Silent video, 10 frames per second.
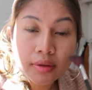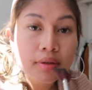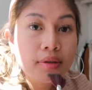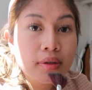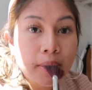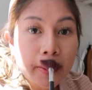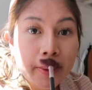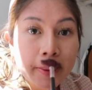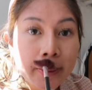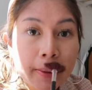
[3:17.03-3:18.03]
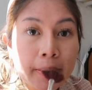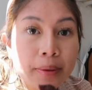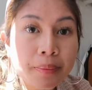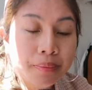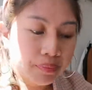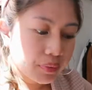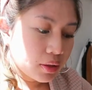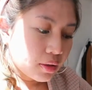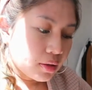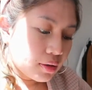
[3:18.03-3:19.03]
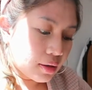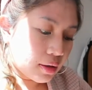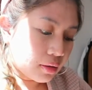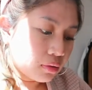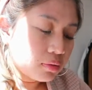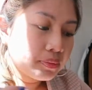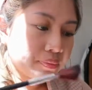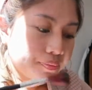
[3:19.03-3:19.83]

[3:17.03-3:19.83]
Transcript: and also here. Now